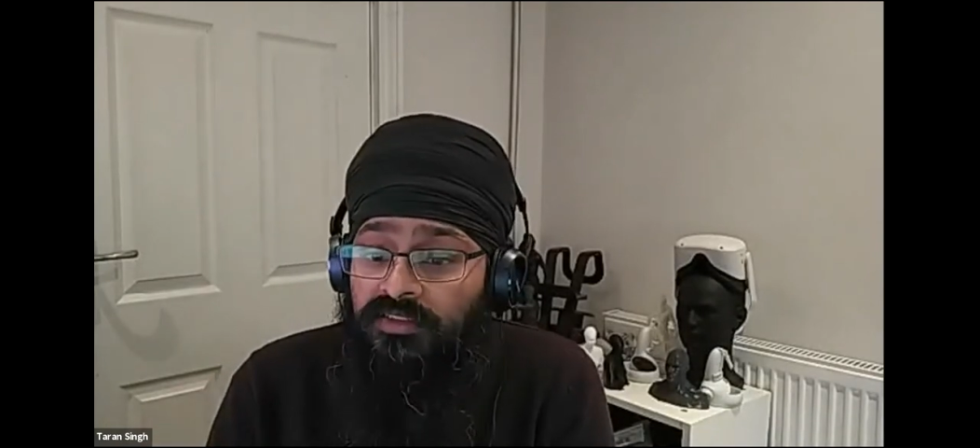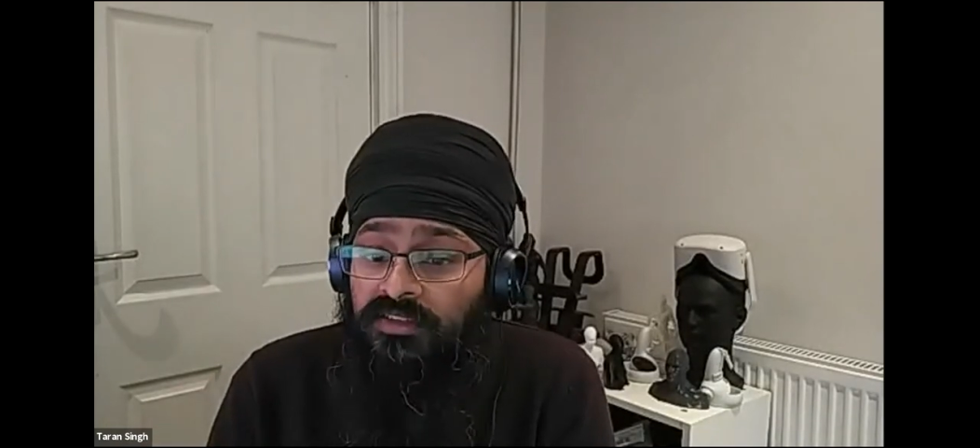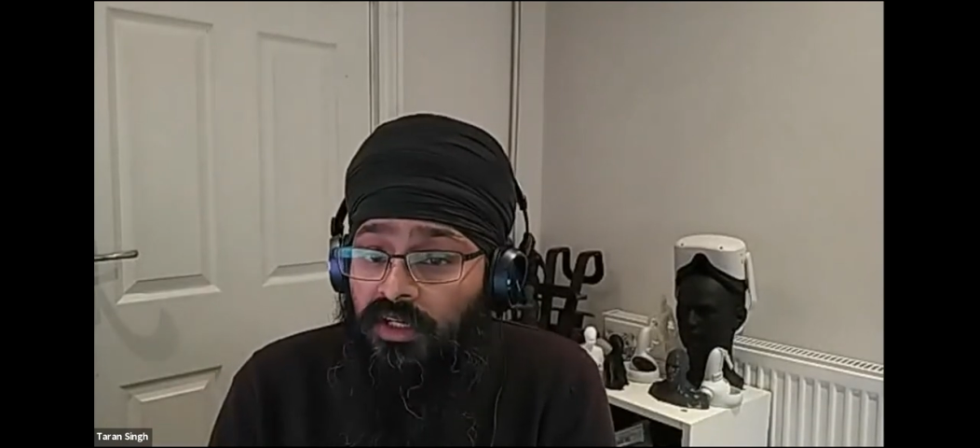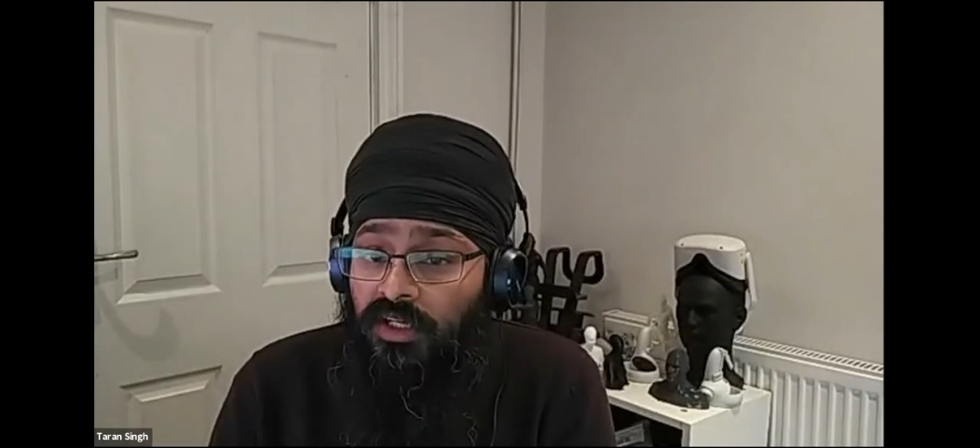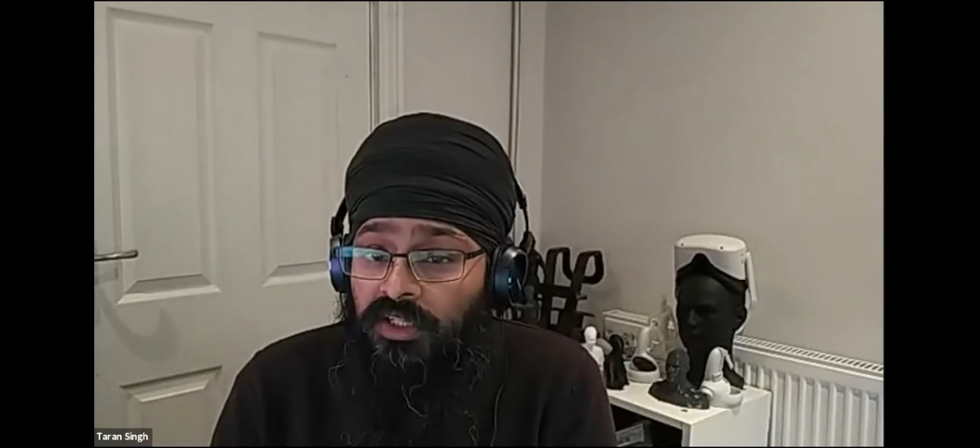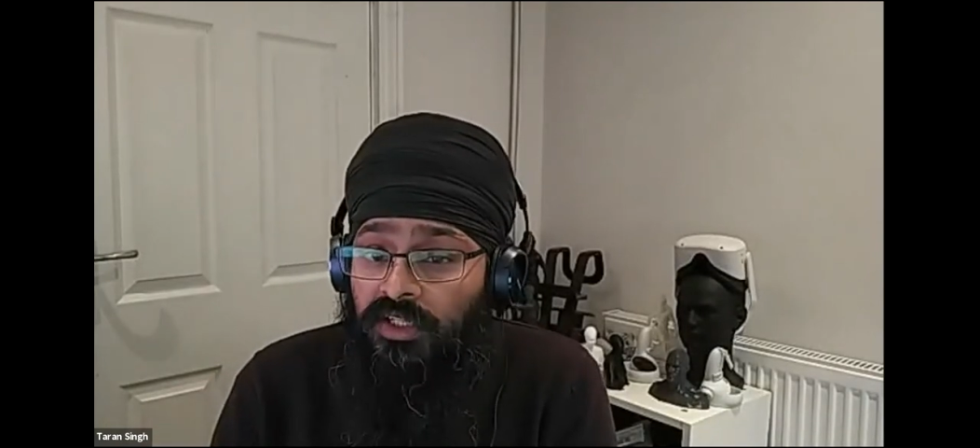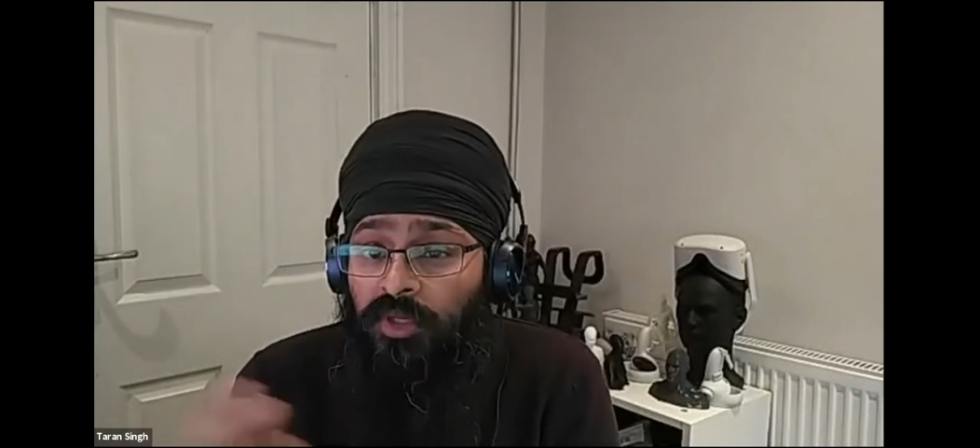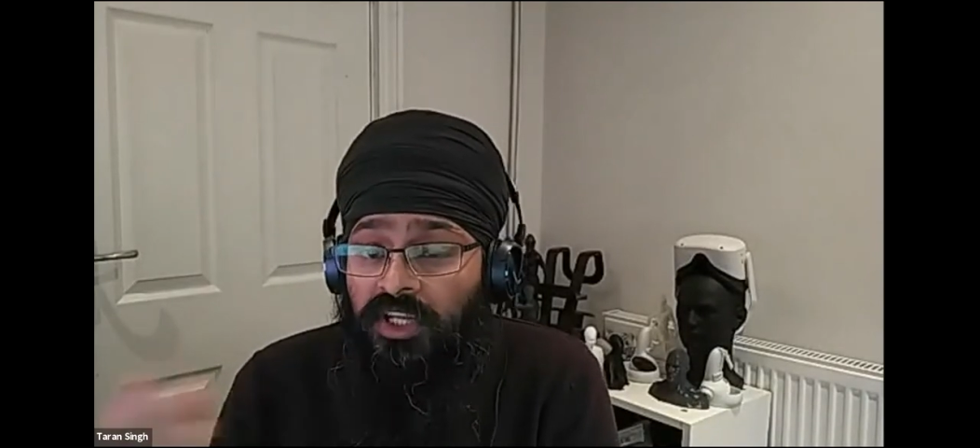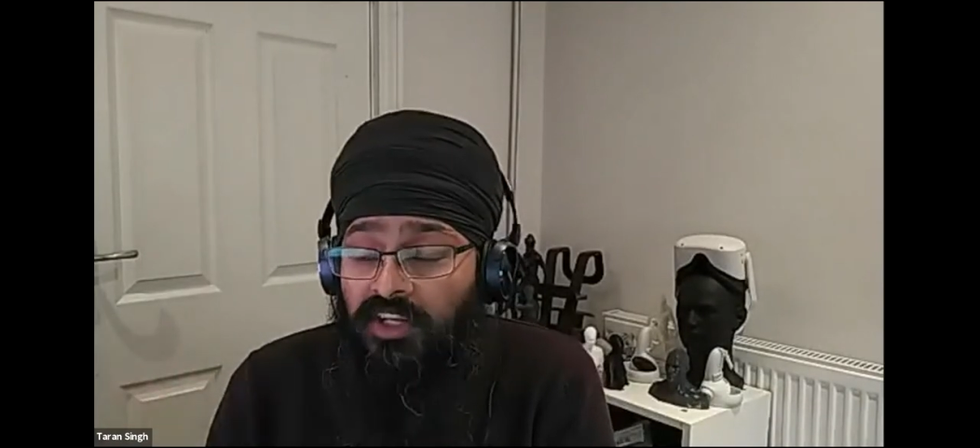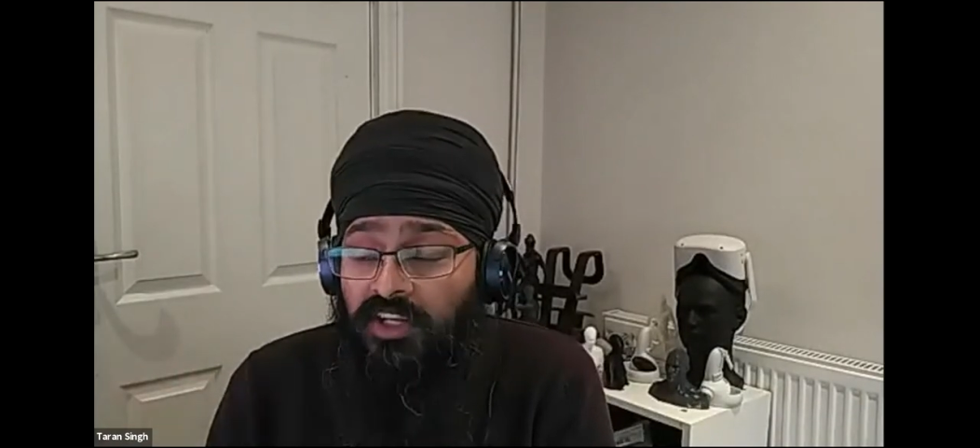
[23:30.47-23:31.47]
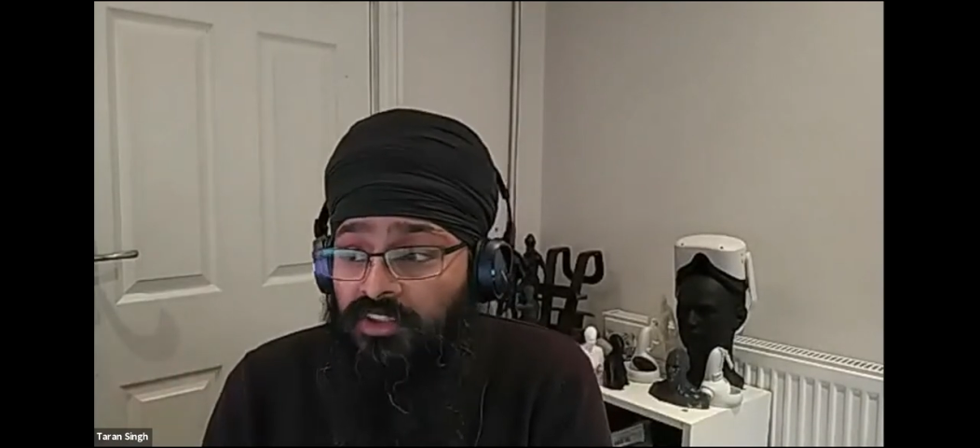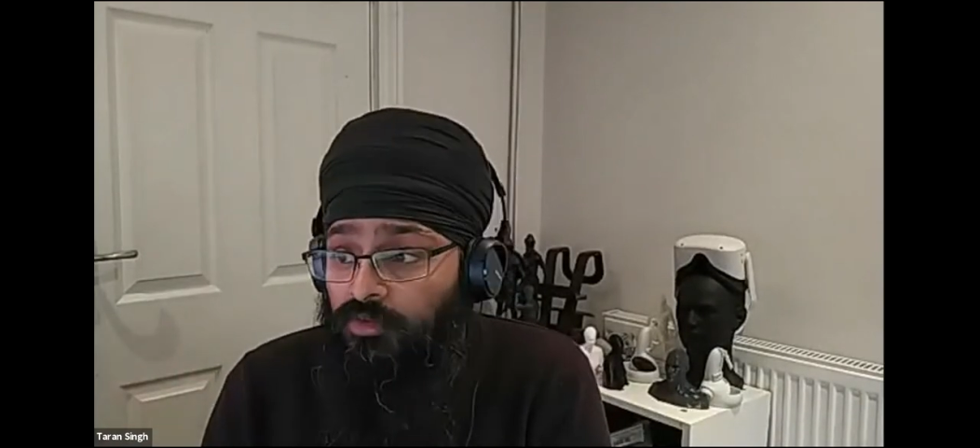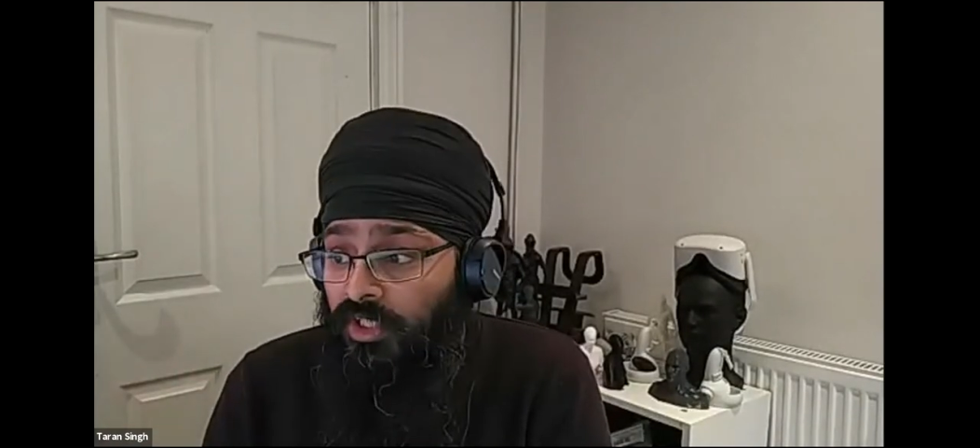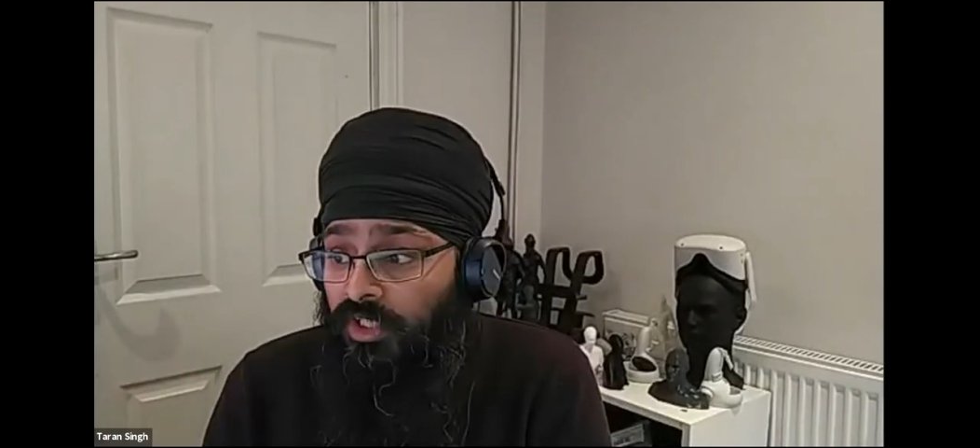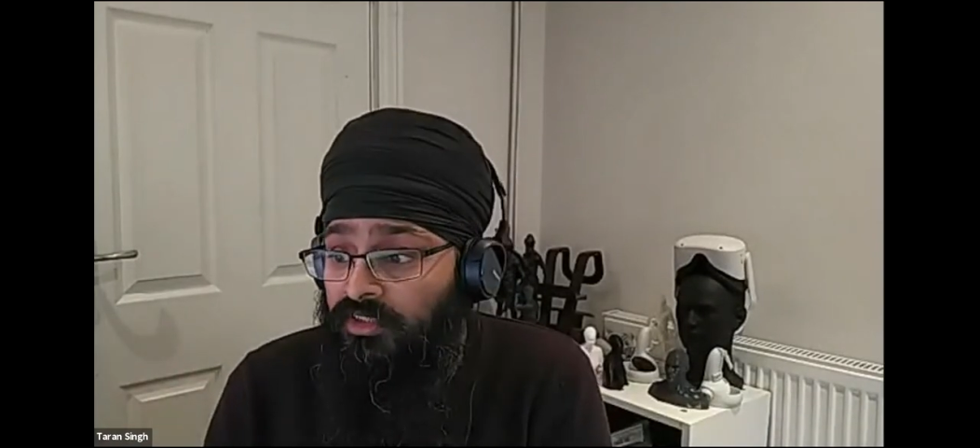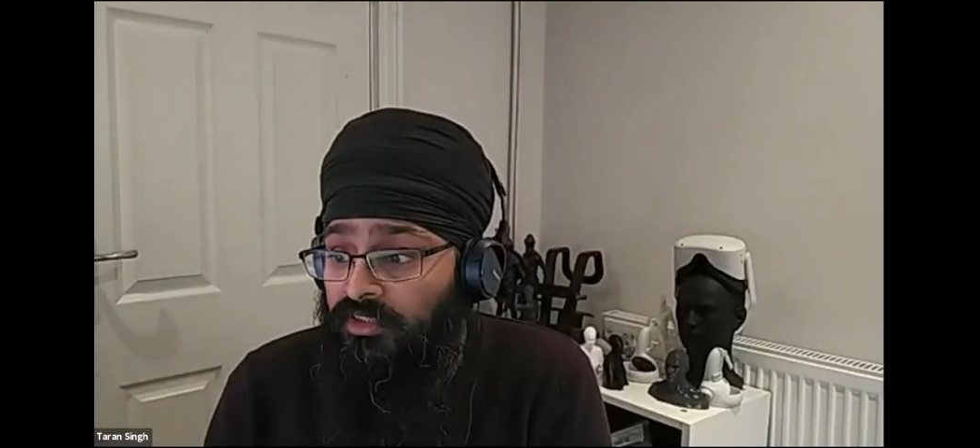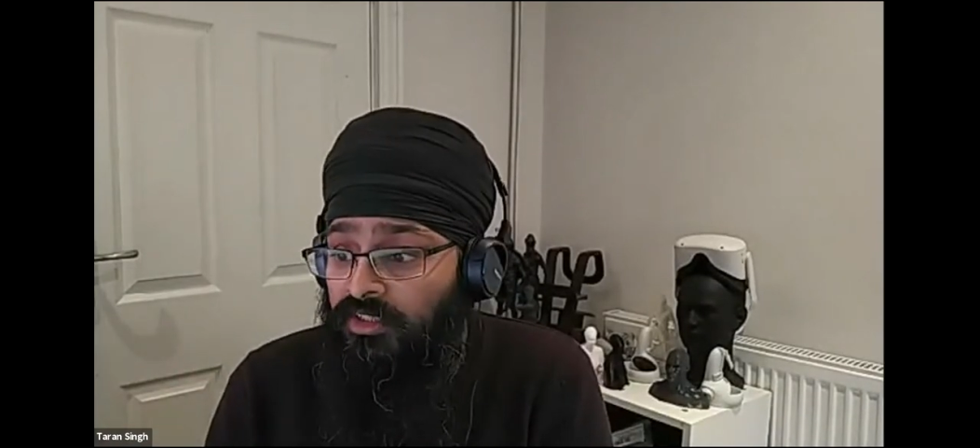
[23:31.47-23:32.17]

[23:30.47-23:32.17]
and the application's really easy.